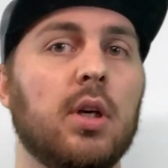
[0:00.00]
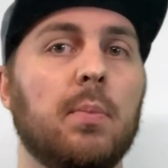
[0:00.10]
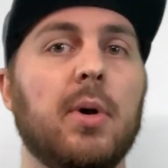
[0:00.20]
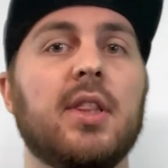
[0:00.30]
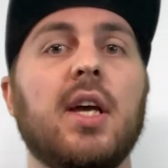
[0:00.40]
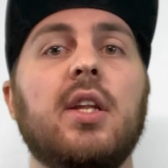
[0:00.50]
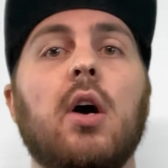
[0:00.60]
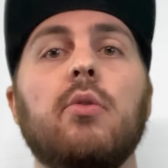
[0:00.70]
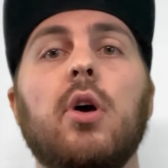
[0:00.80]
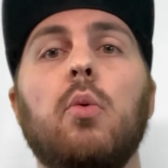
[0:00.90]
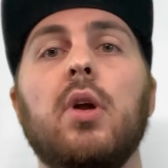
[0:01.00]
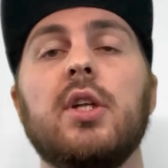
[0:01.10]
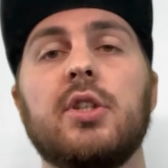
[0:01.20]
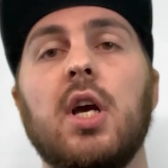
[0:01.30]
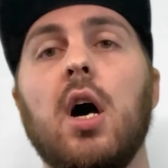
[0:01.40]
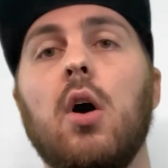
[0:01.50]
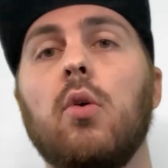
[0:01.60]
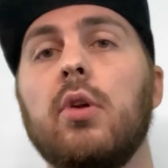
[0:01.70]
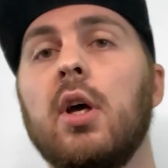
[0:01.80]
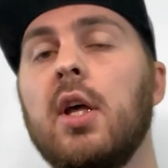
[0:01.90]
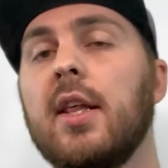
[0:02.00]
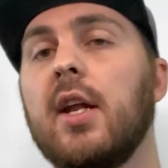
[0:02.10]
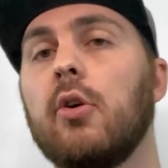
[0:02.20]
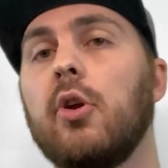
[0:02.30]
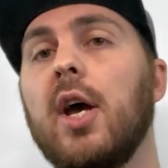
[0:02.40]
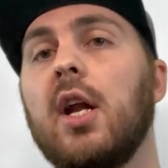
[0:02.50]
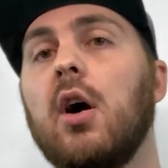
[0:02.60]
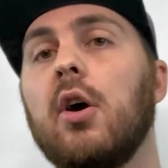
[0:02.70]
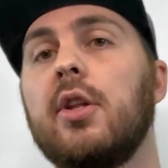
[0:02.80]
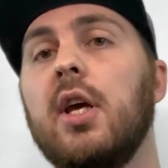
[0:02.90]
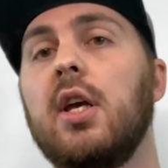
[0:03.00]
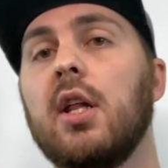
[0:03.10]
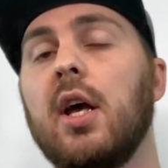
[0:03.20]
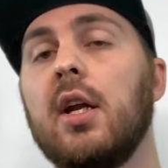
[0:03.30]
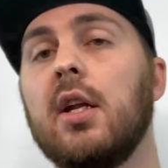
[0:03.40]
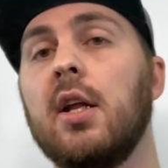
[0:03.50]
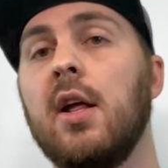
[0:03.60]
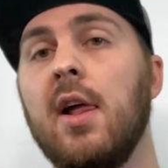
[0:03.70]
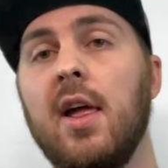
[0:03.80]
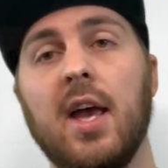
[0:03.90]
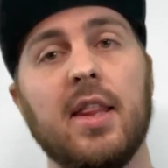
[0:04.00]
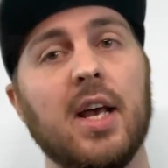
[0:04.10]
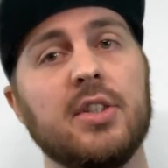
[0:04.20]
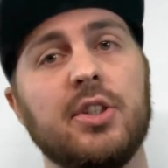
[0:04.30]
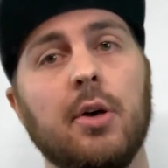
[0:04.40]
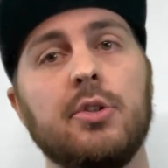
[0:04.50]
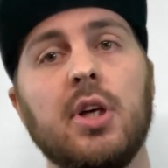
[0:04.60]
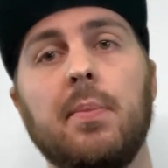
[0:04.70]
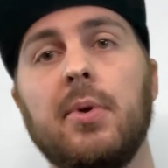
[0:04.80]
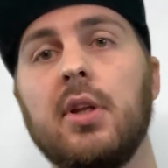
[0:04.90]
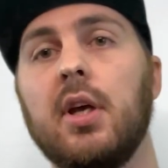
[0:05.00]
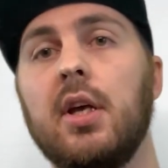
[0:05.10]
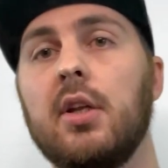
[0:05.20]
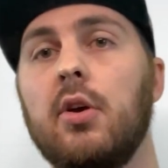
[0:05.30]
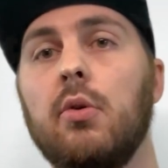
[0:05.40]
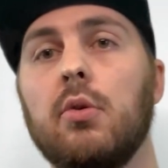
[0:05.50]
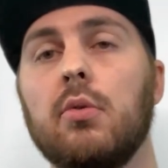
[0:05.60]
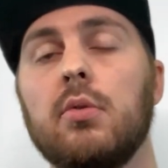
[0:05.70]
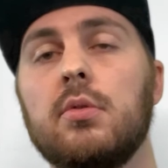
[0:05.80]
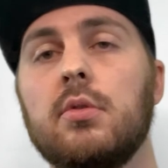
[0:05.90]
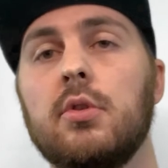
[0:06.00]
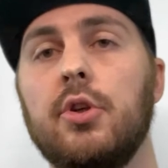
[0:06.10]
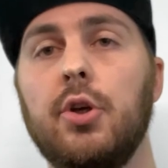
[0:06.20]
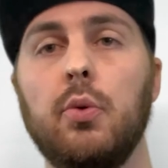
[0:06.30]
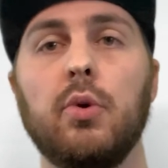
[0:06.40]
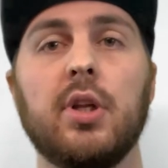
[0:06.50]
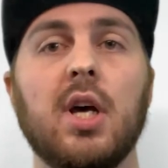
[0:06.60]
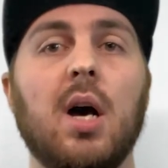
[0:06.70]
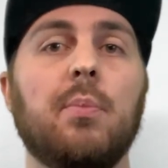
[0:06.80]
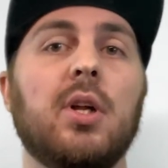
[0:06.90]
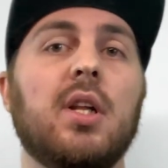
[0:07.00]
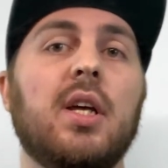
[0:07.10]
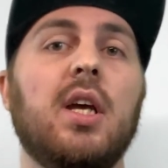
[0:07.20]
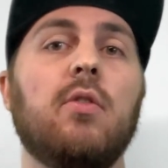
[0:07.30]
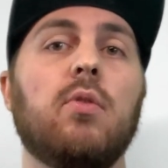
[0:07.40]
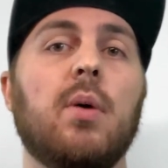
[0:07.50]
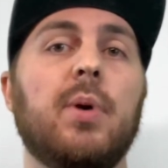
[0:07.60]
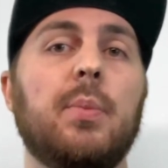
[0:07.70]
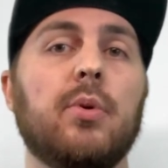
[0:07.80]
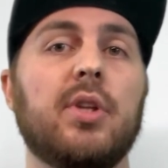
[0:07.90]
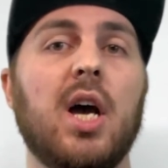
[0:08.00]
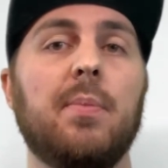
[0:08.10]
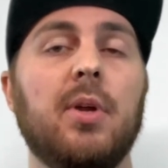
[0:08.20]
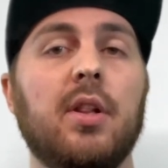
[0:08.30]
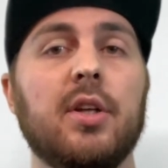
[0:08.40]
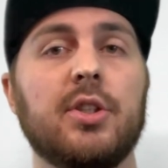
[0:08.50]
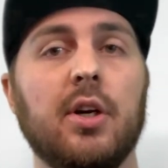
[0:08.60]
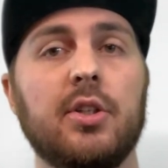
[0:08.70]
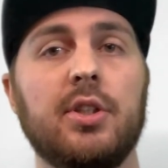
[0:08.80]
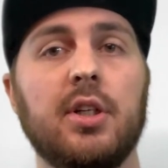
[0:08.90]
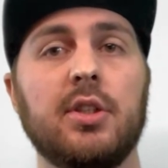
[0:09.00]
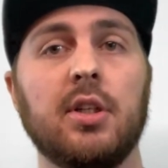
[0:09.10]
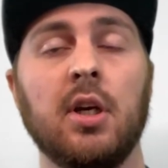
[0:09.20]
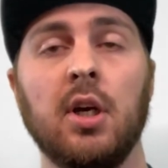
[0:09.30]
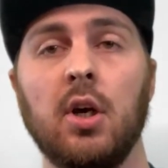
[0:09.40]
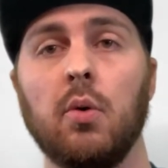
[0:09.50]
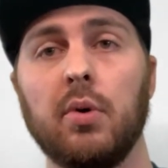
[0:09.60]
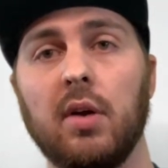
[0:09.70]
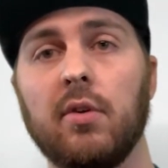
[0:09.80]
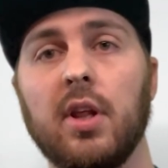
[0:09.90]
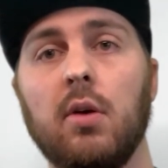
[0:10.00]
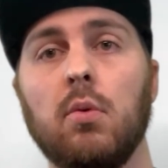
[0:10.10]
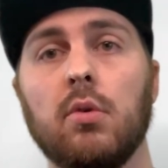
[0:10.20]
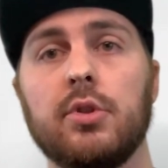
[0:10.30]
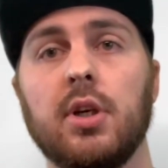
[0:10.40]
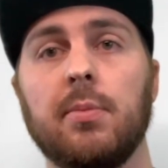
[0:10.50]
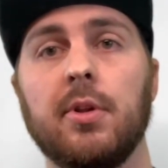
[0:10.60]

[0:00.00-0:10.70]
but they don't know what it's called. They don't know how to articulate it. And that shows up in Google. You would not believe what people type into the search engine whenever they want something.